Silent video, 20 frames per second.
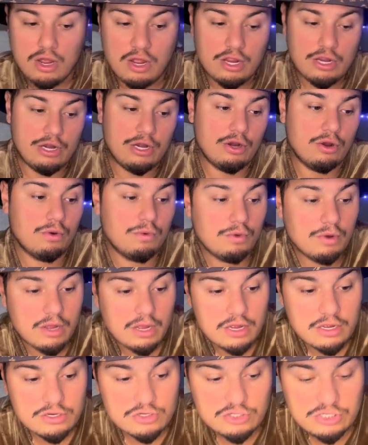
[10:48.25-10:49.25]
you know,
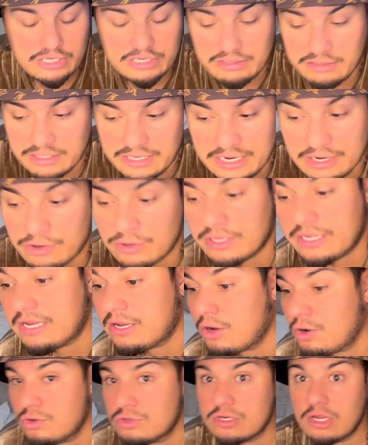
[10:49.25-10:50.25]
she literally
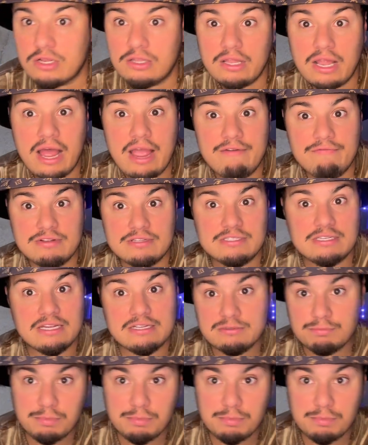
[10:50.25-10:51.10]
goes on live and says,